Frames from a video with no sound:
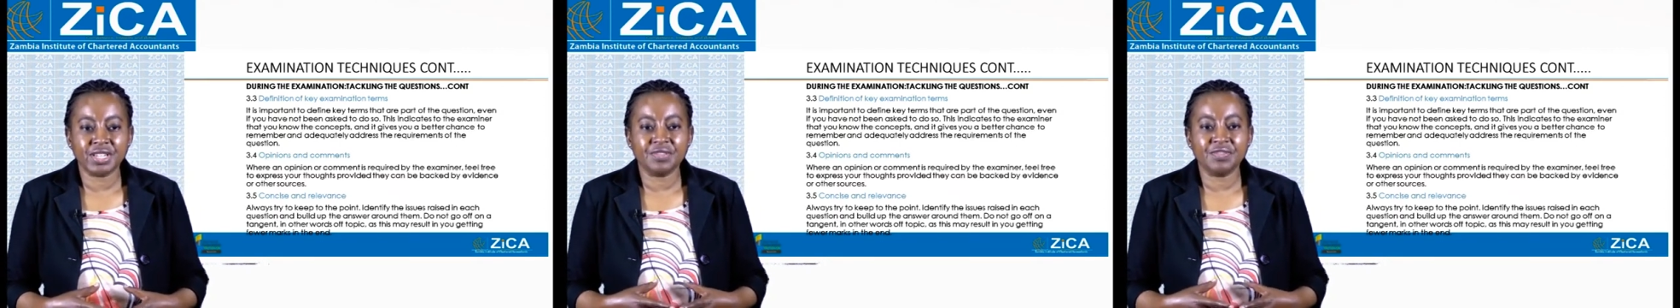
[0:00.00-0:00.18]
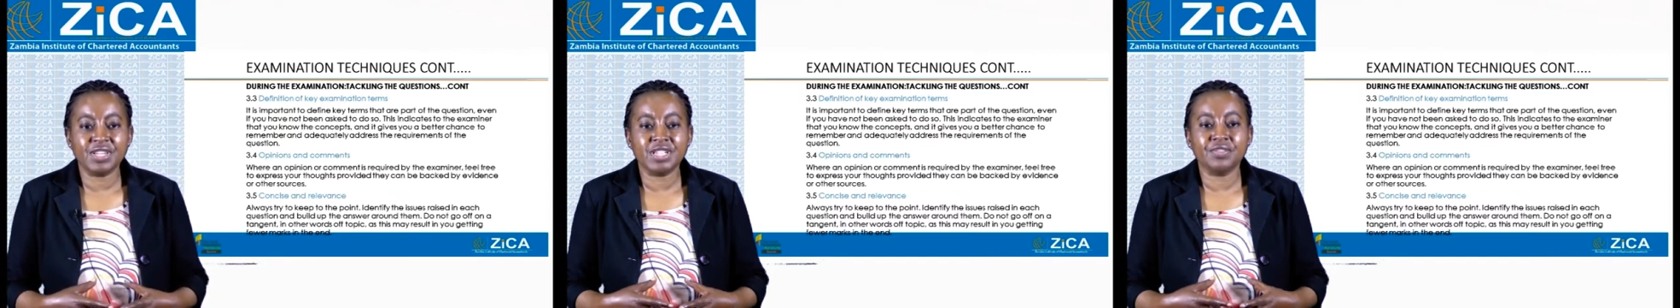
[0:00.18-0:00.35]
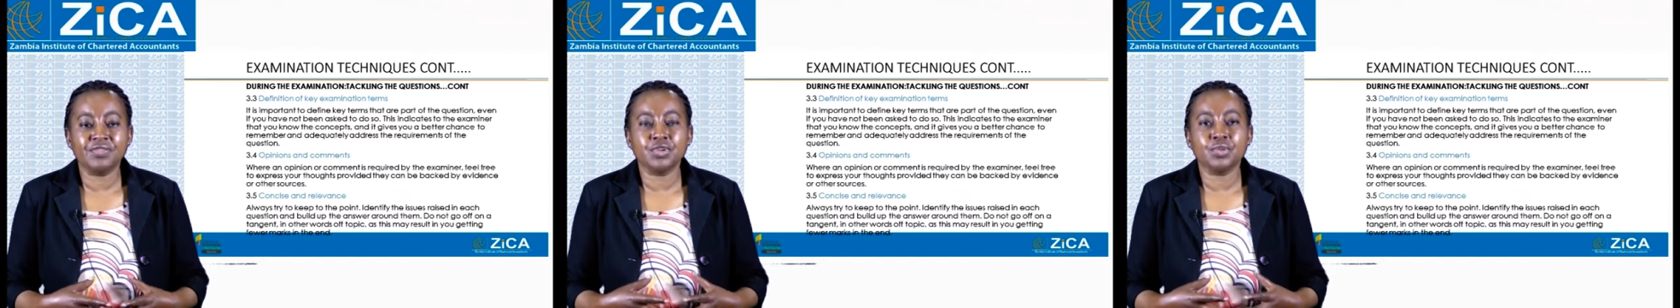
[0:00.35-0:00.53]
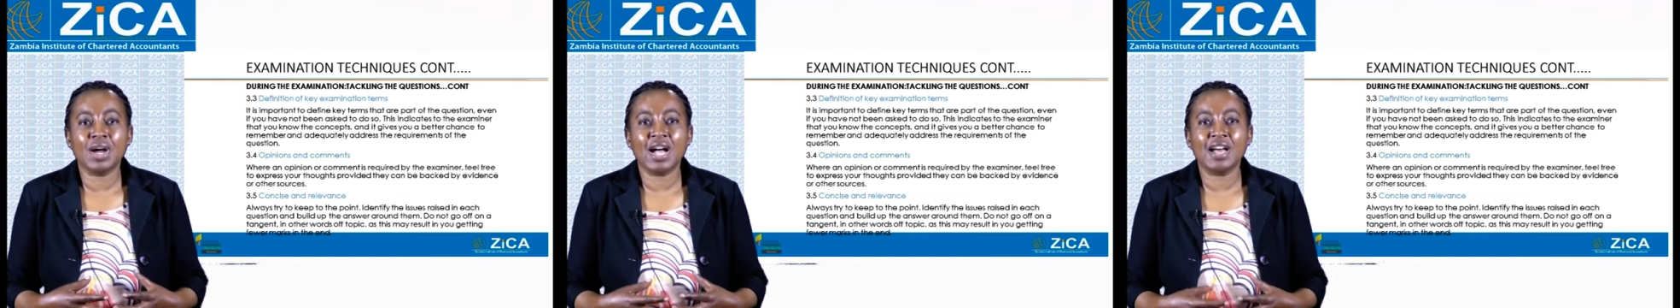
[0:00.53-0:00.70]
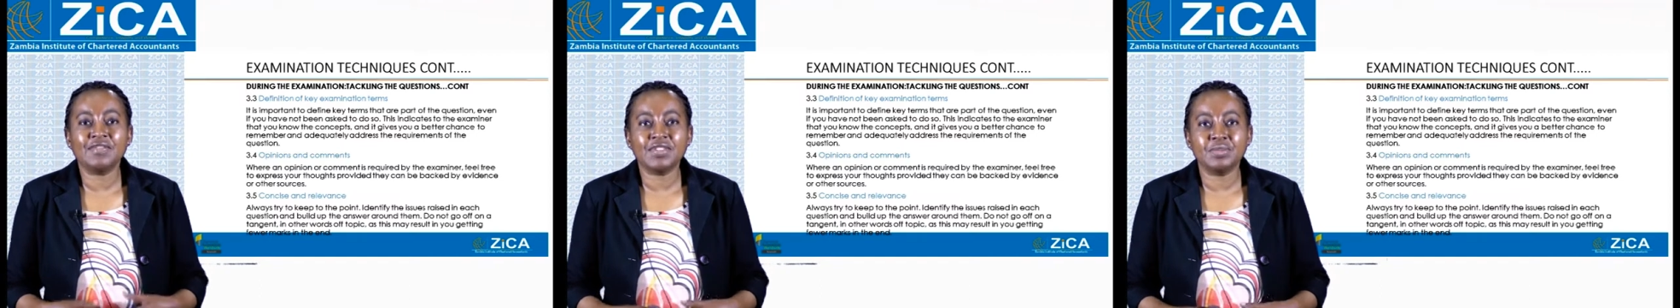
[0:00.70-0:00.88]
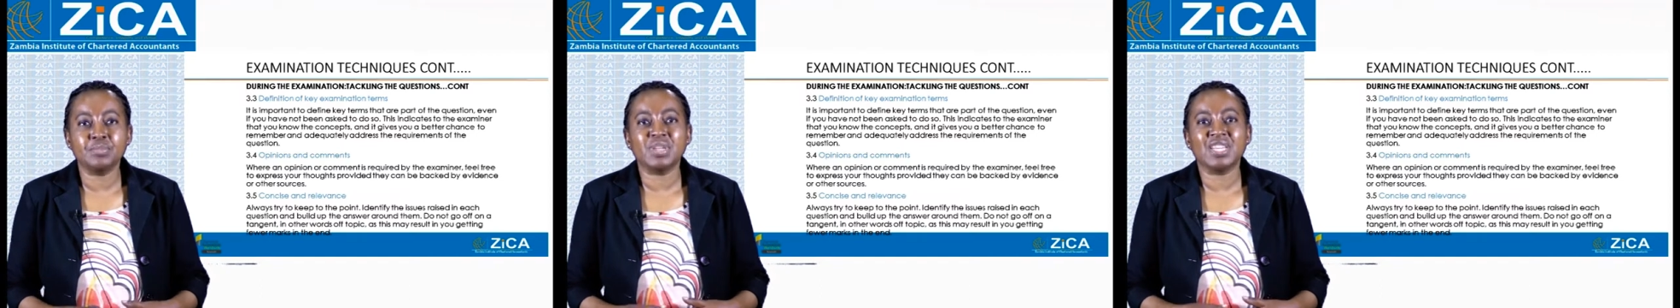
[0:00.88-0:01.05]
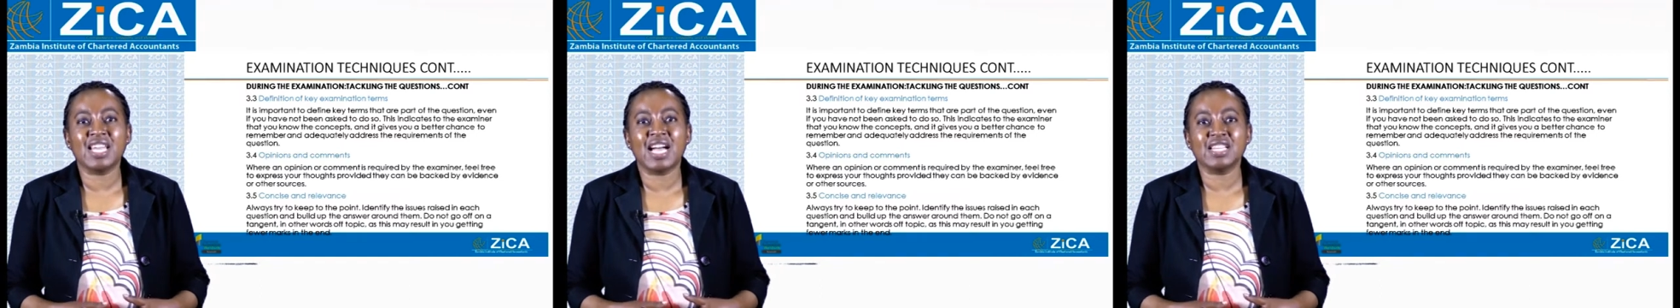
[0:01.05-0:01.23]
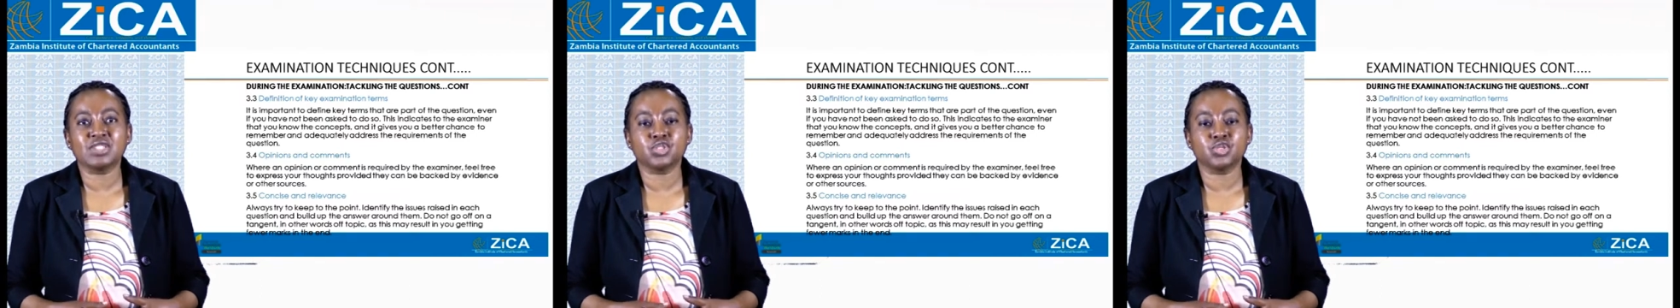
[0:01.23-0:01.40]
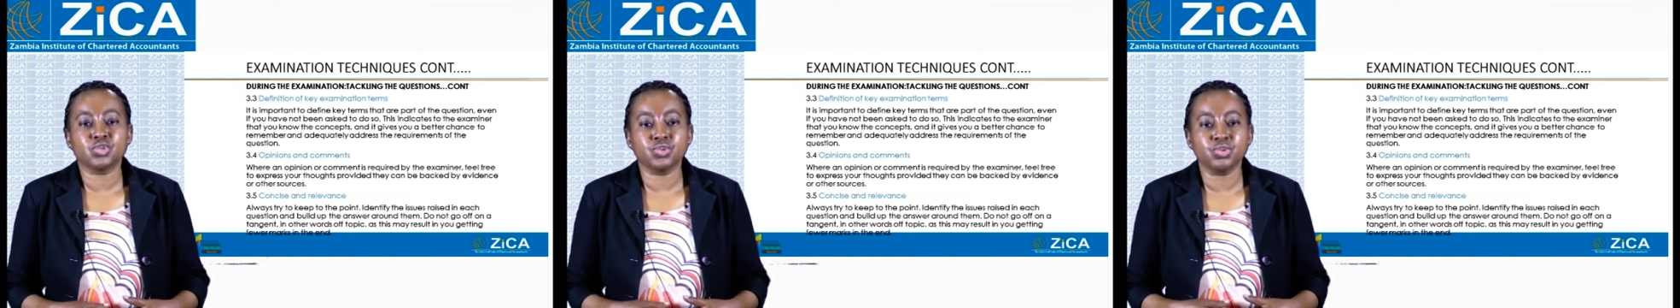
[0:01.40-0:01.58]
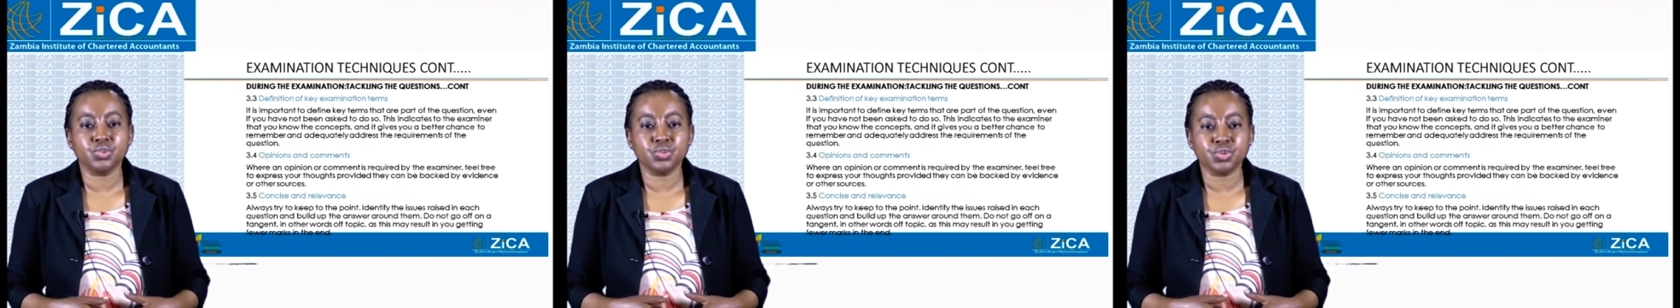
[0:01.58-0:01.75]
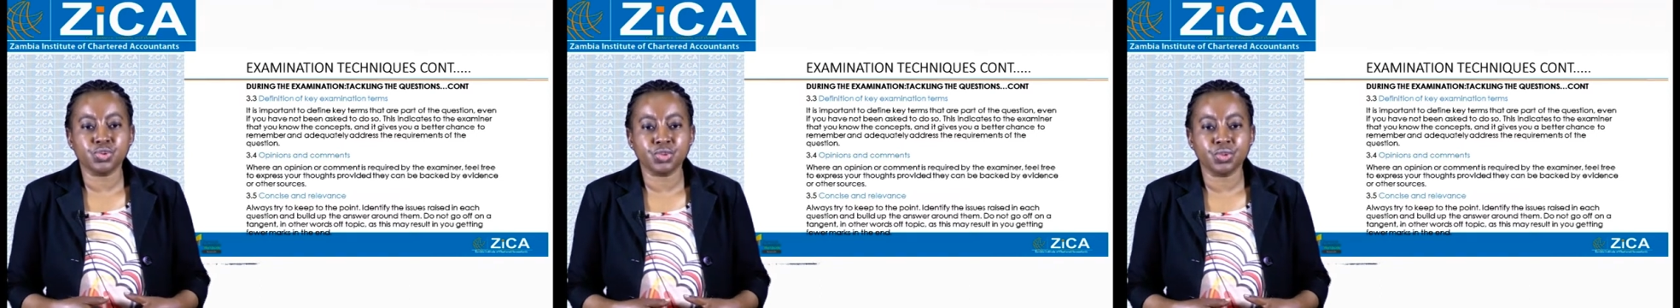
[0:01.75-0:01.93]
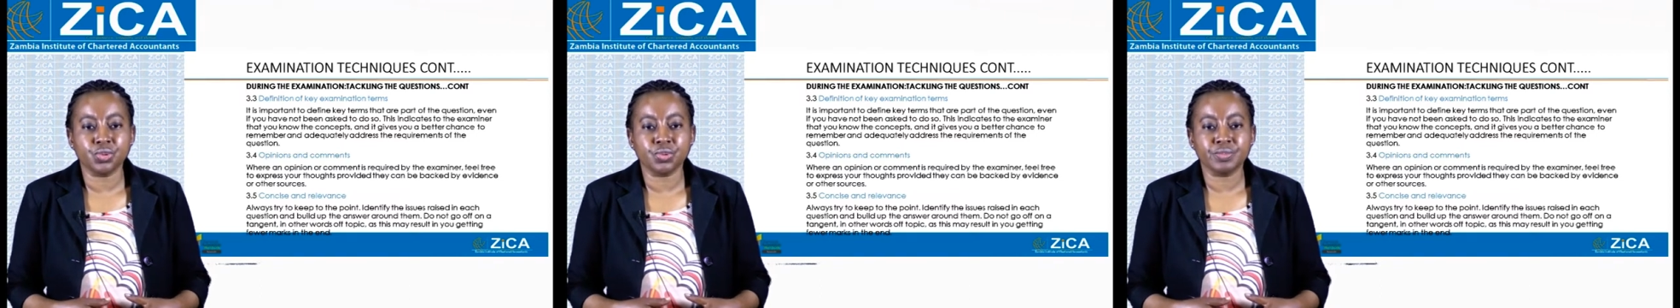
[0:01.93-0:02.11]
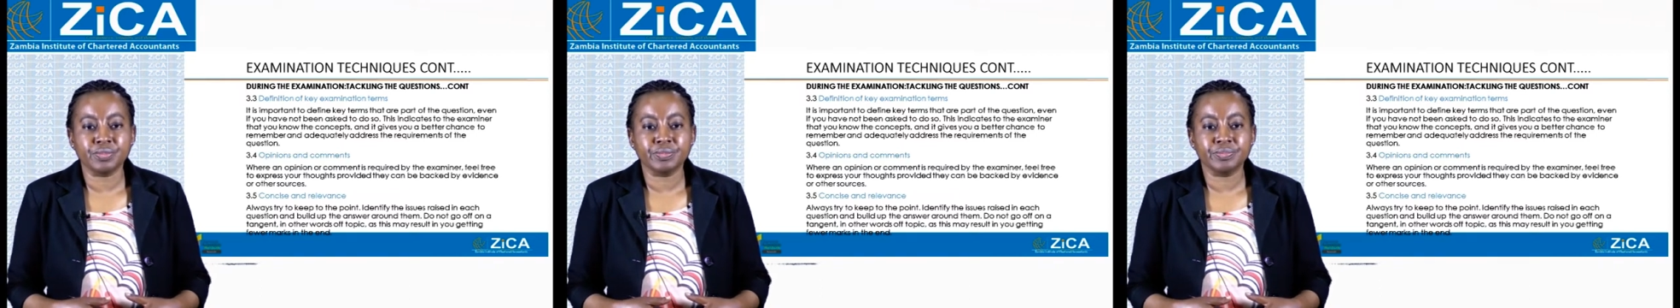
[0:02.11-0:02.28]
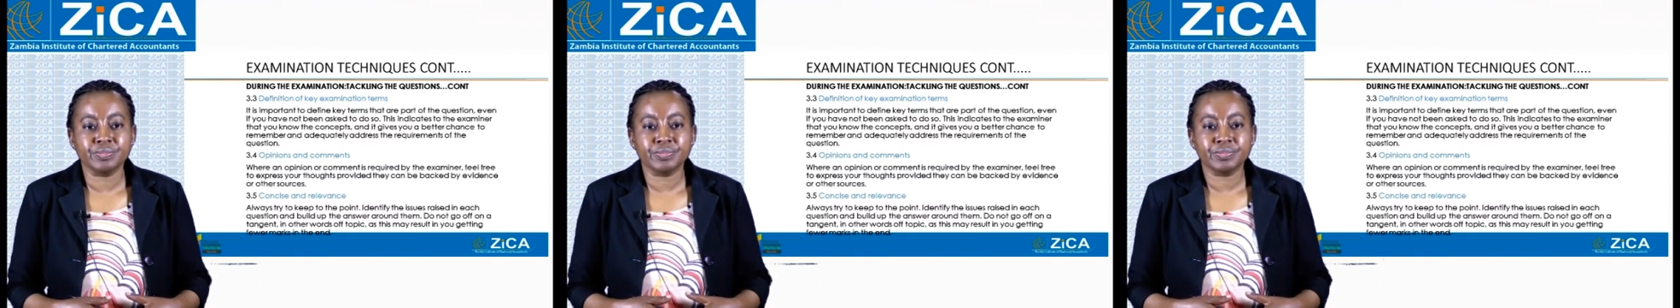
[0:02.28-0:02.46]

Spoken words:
even if you haven't been asked to do so.